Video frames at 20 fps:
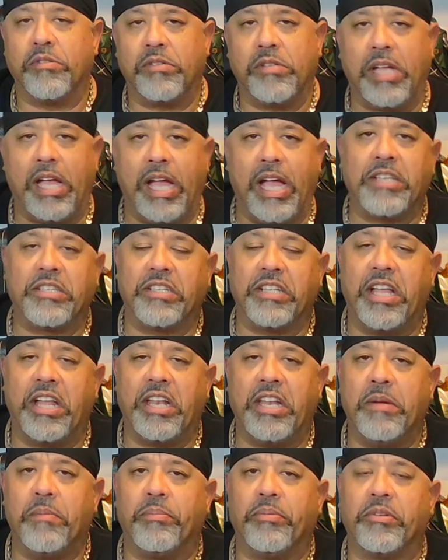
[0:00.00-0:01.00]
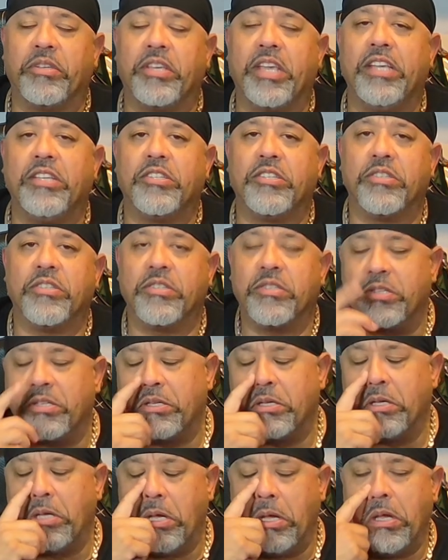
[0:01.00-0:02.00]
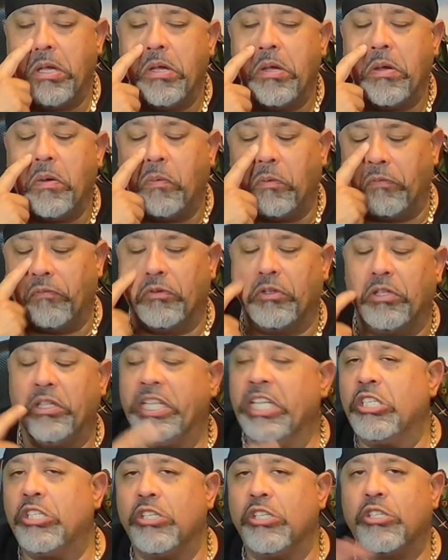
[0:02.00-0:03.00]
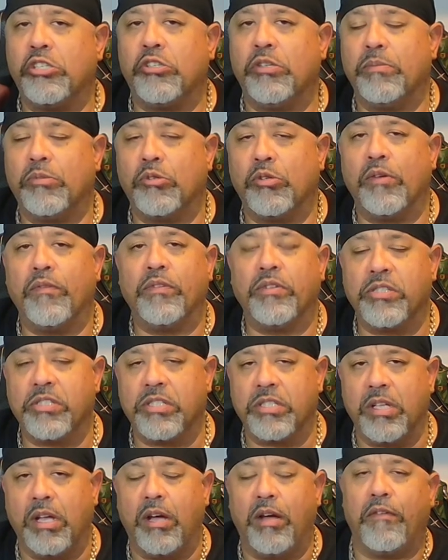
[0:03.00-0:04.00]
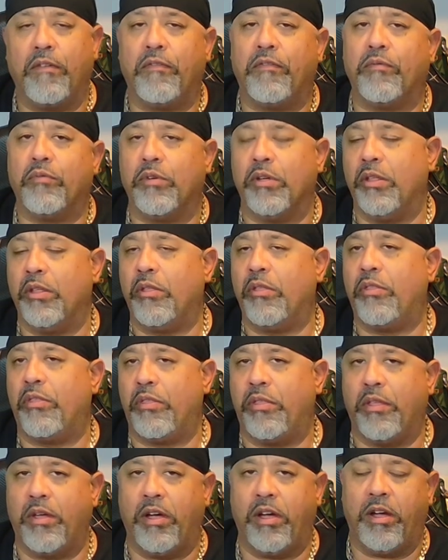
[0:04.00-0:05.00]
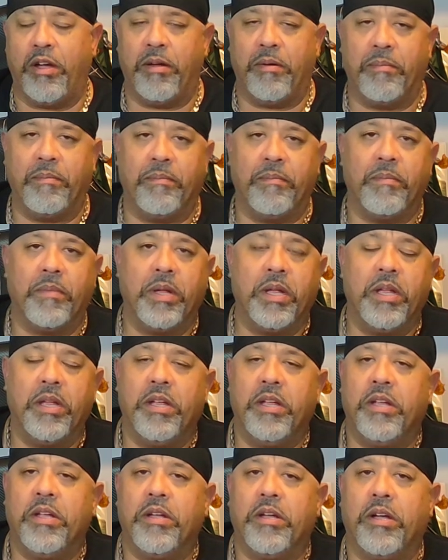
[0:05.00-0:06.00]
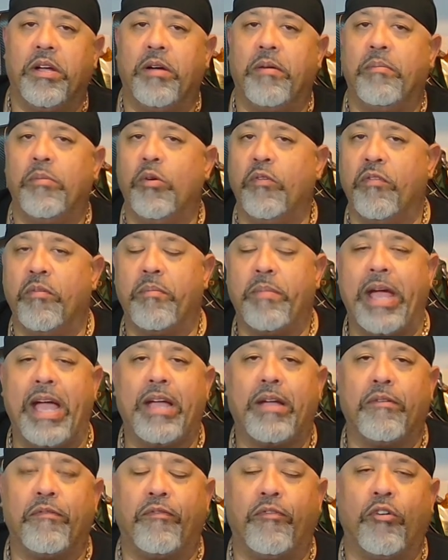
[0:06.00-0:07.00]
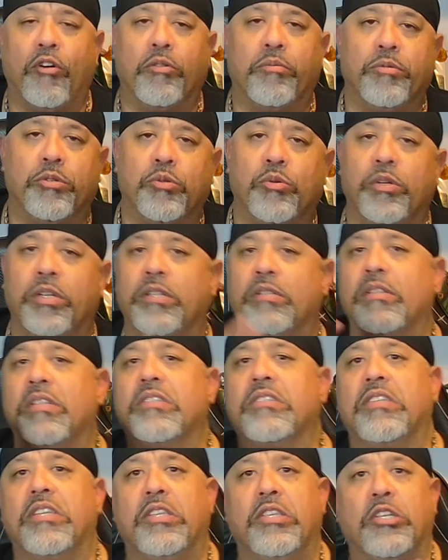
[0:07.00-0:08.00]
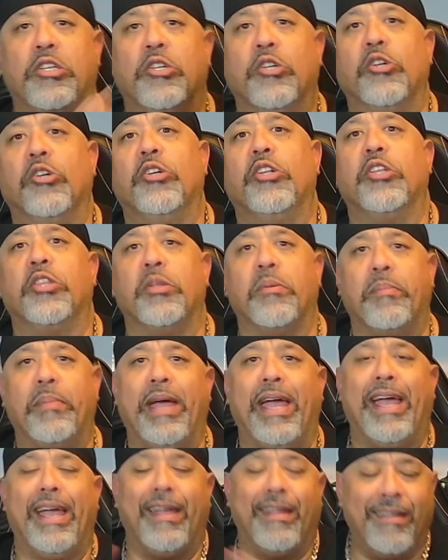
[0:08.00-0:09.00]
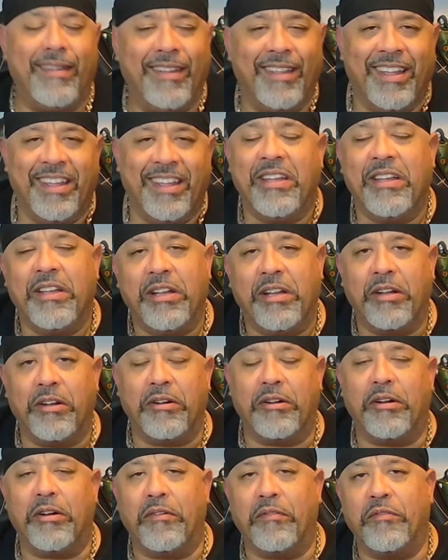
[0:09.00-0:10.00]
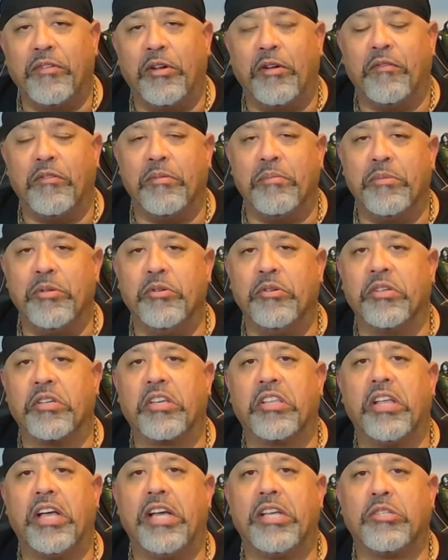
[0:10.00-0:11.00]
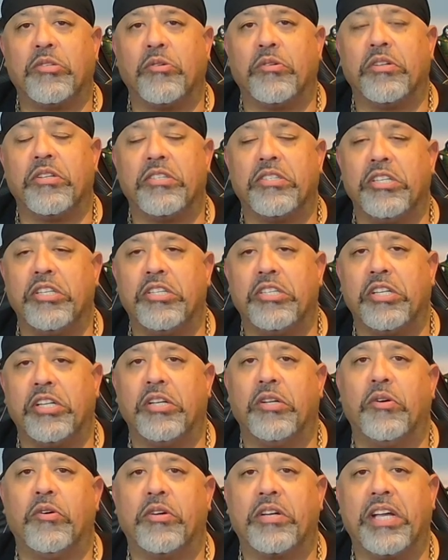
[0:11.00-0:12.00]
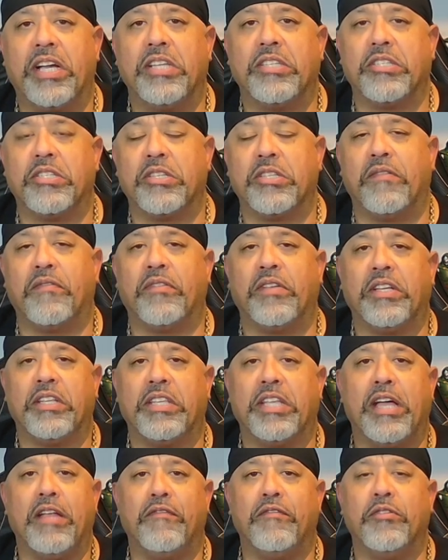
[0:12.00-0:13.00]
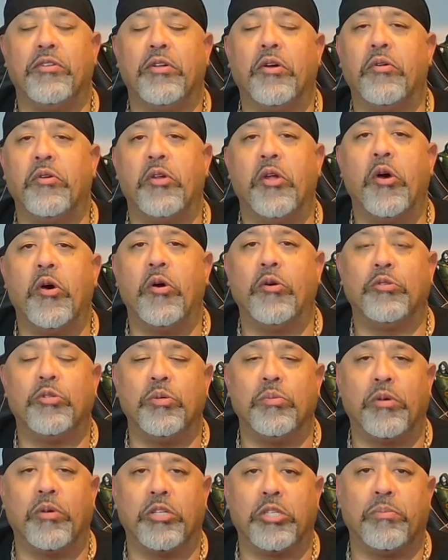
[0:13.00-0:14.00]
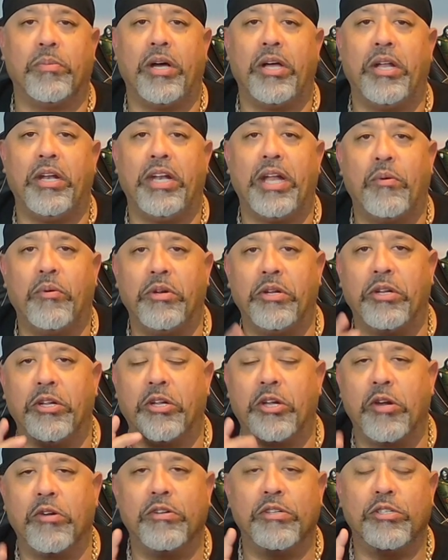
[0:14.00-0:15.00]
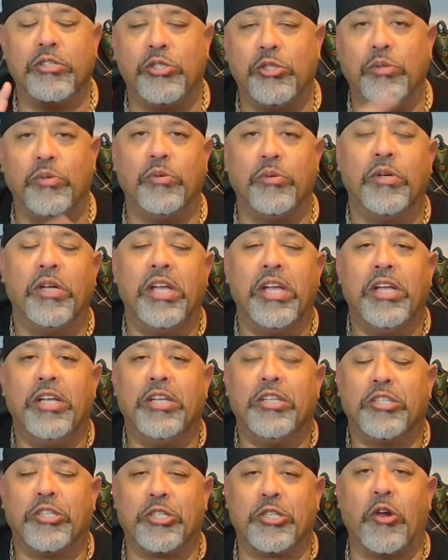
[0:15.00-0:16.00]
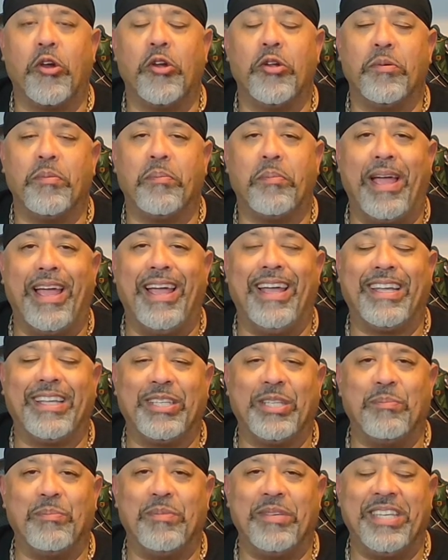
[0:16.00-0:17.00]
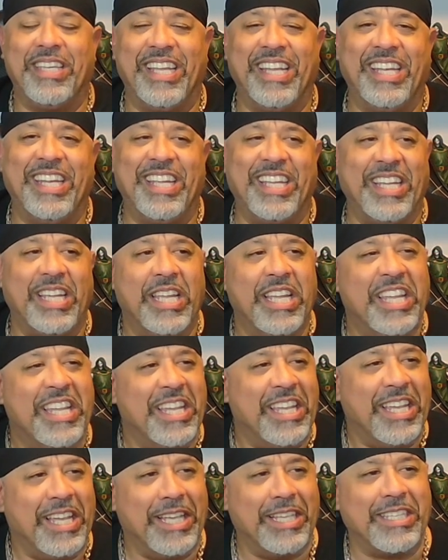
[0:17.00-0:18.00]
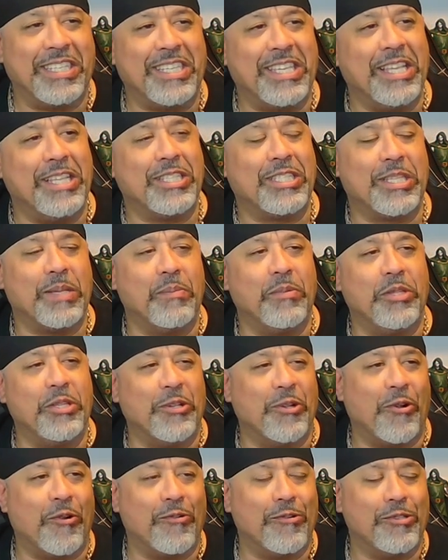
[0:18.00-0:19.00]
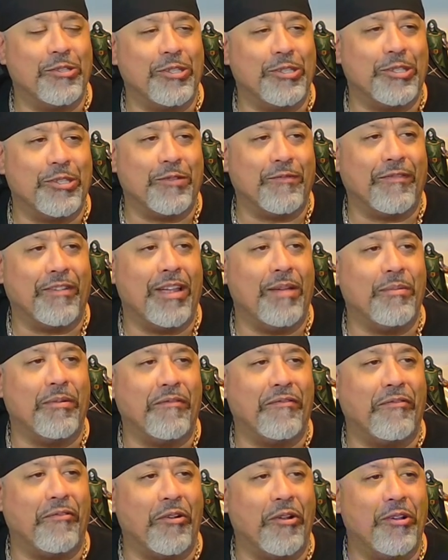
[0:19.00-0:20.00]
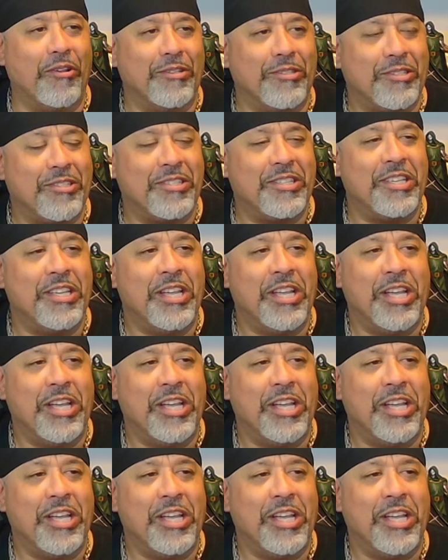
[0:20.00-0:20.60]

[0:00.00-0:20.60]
Has a lot of implications with relationship-driven stuff, with moving back and forth between, let's say, the good and the bad of the mutant class organization and all kinds of stuff like that. If you don't know too much about it, I would encourage you starting back at the beginning and getting some of the origins of Emma Frost.